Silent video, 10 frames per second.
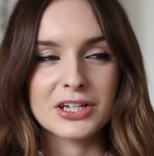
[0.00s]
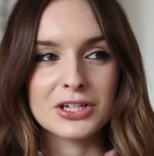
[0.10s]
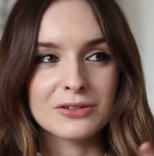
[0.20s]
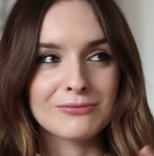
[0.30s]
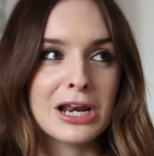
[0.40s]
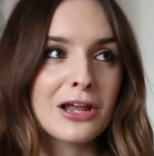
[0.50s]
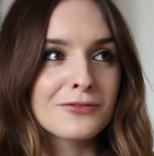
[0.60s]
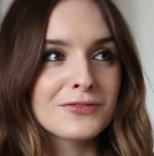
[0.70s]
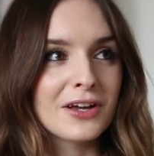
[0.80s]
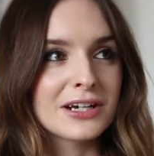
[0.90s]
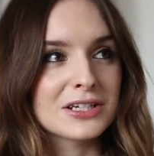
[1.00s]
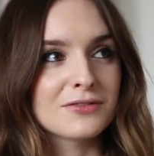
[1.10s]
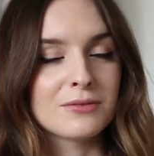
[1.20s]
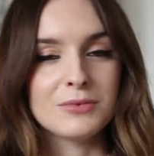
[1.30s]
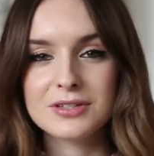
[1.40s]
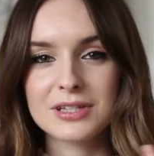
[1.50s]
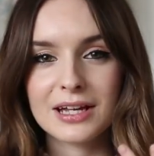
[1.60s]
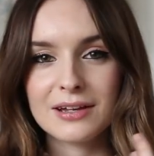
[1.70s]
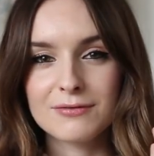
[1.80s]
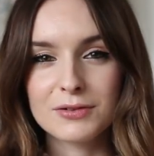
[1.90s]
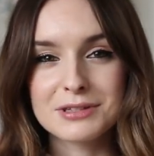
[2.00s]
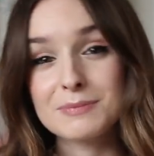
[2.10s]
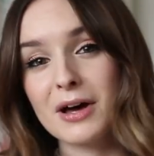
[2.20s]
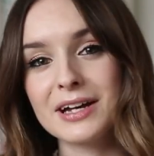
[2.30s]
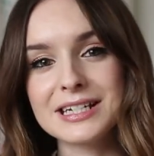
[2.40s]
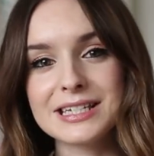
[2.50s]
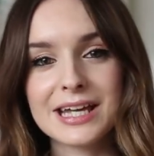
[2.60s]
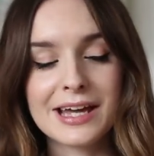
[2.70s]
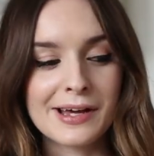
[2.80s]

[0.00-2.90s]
I loved the idea of the music influence behind it,